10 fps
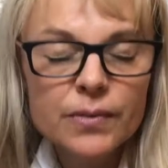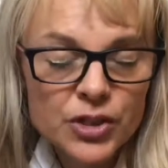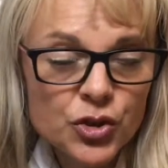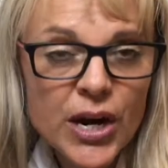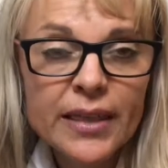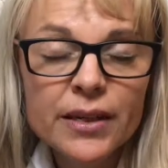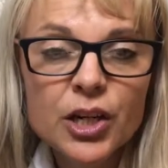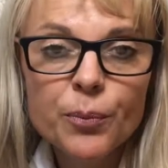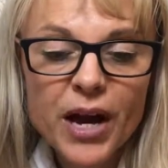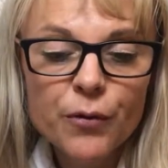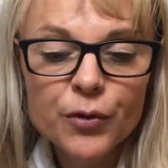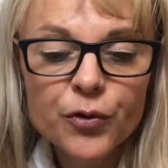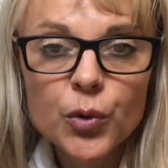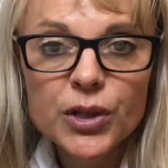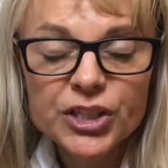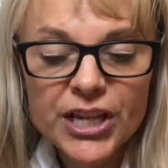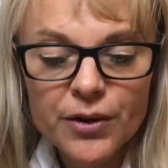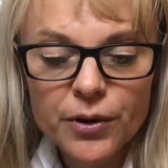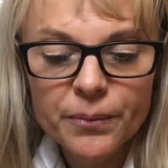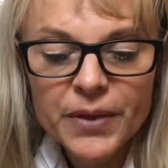strengthening your pelvic floor in
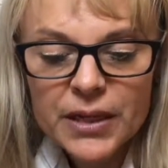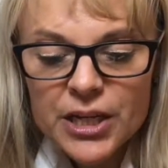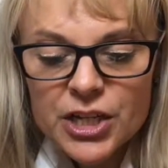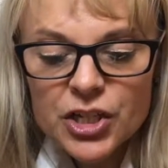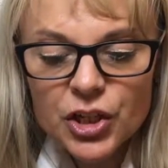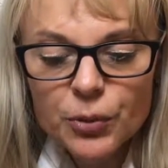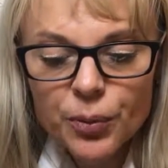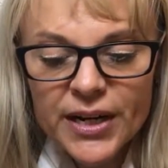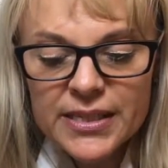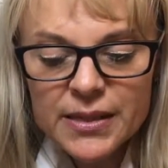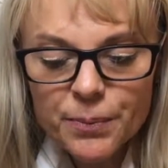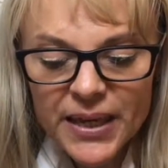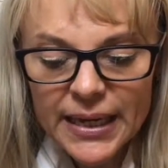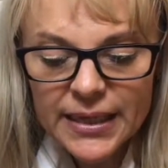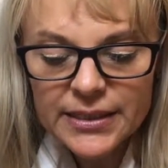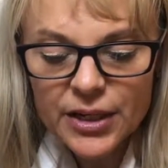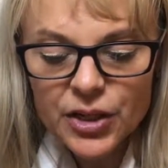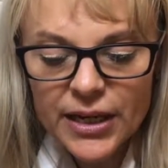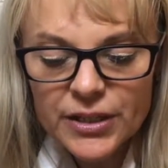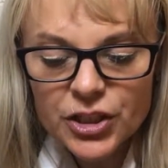general. So you'll press the P until
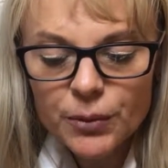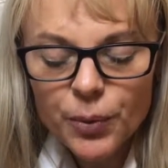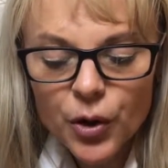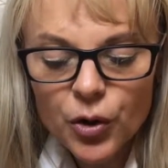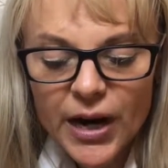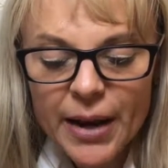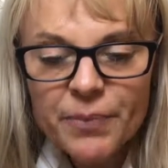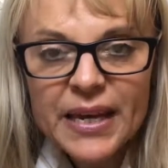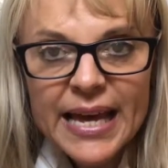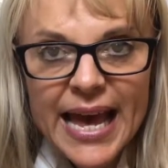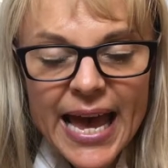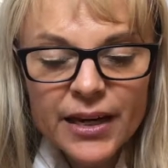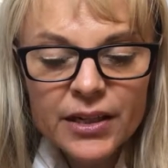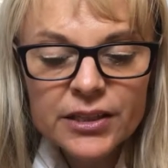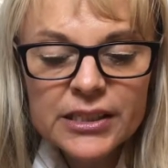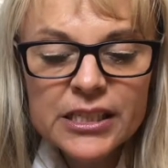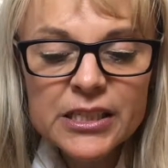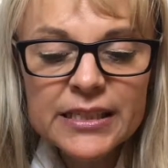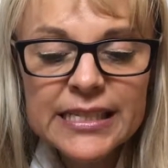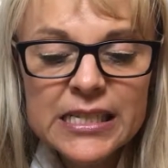you get to your program, and it'll
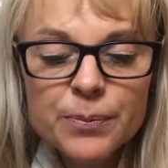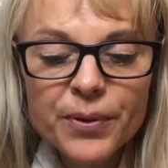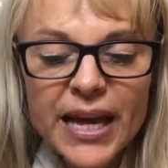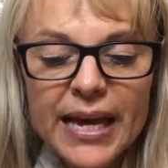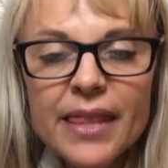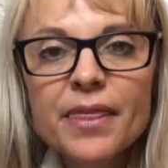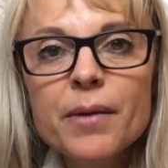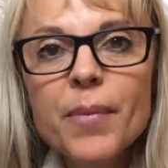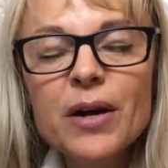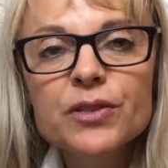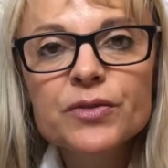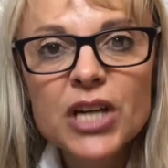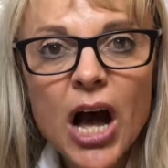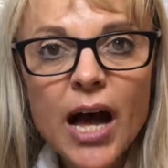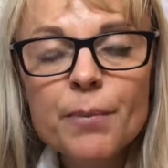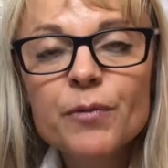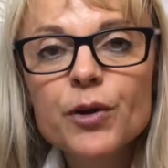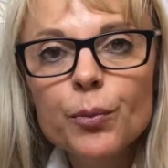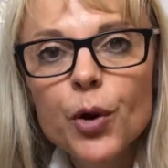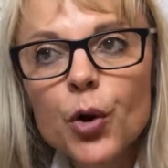display the amount of time of
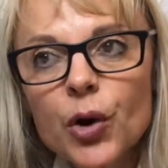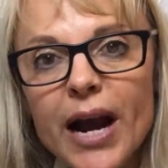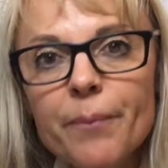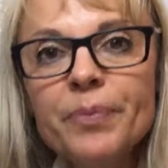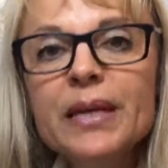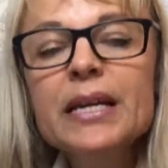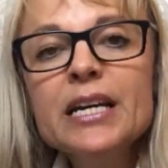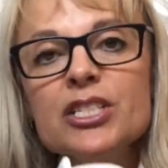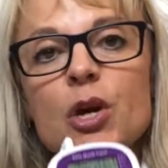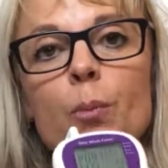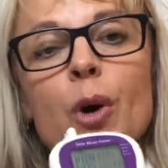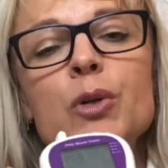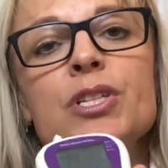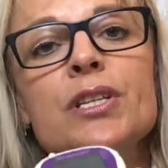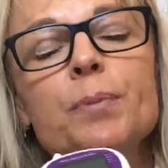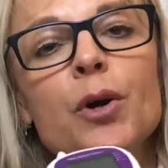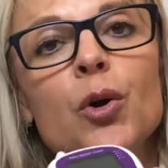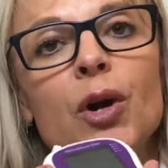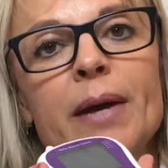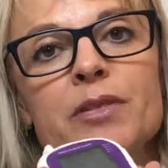your program. So most of the
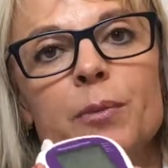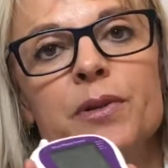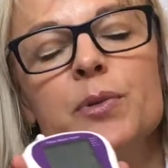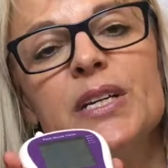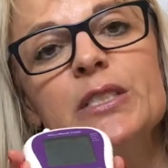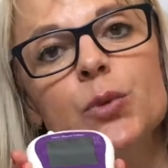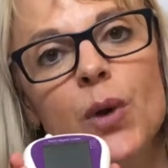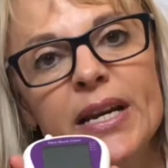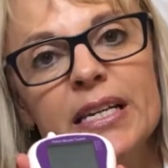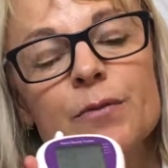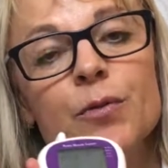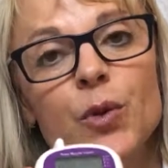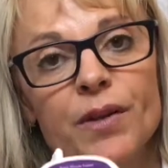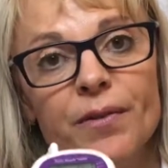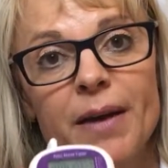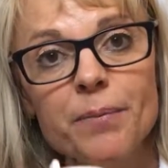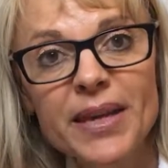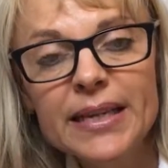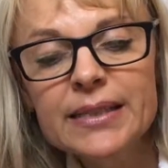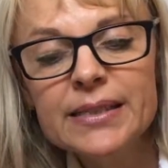programs are between 20 to 45
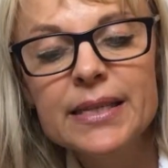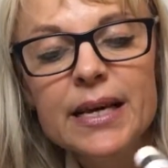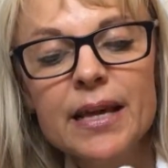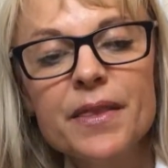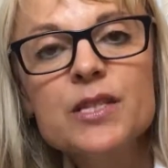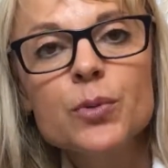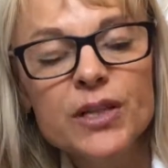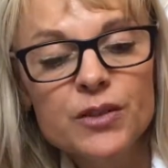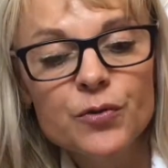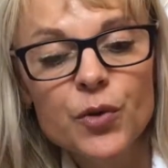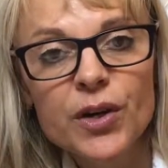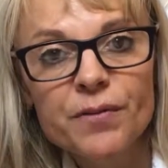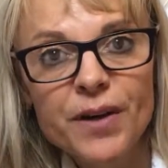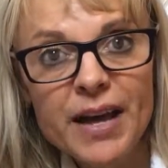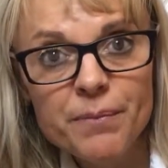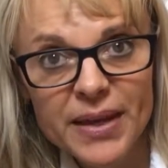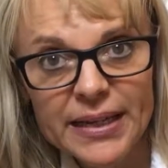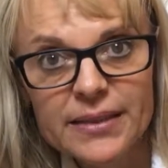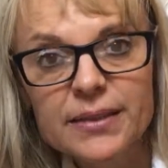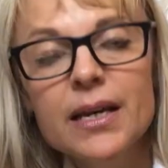minutes. This one is 45
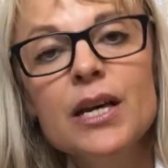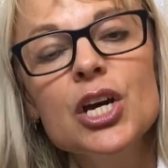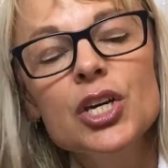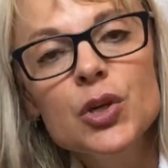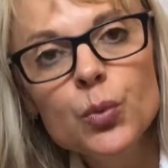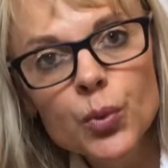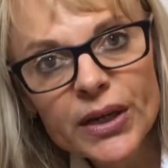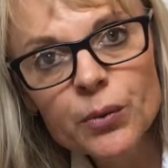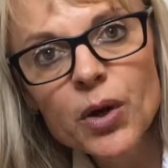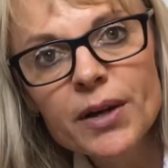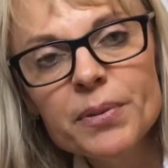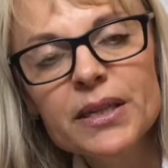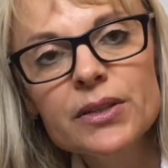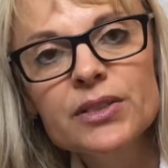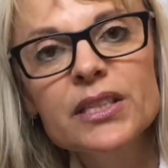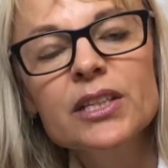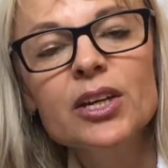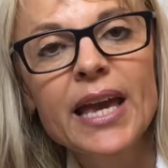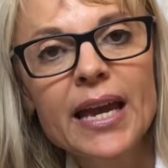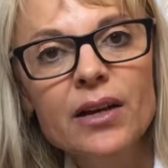minutes. You will want to be using your
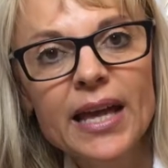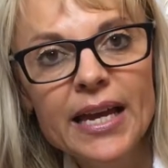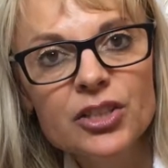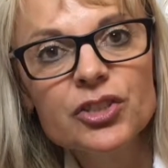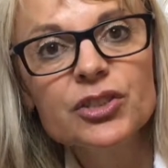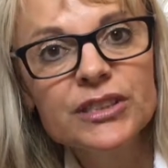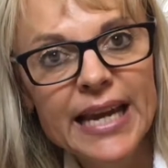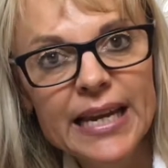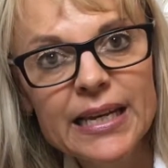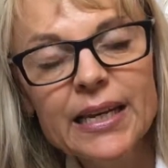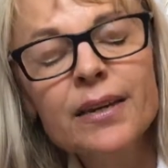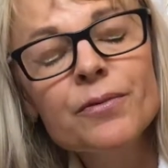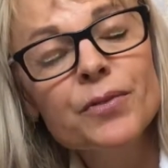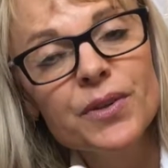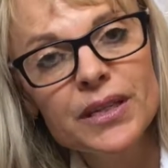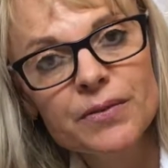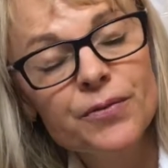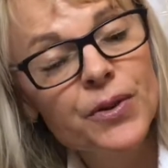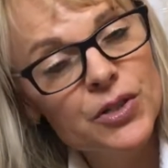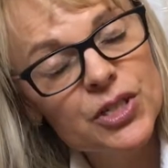Kegel Angel daily for the
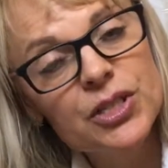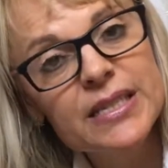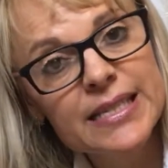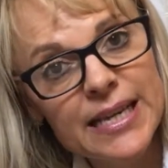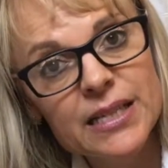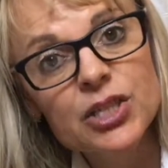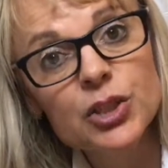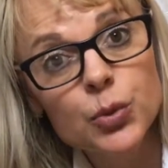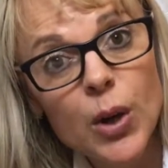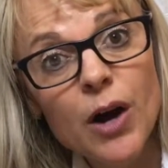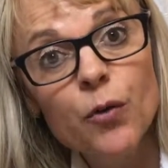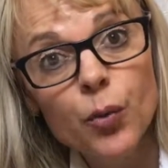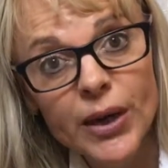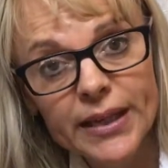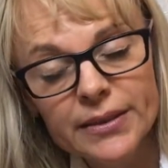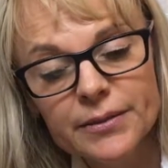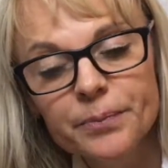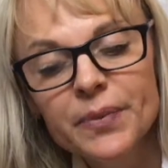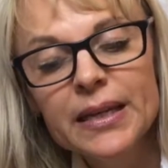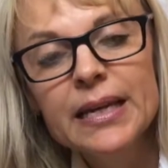first 6 to 12 weeks.
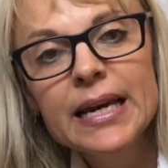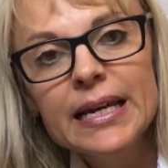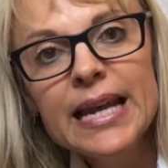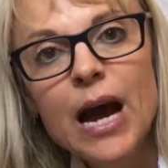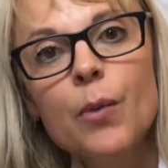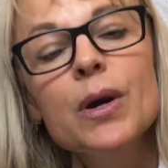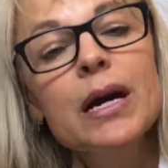Now,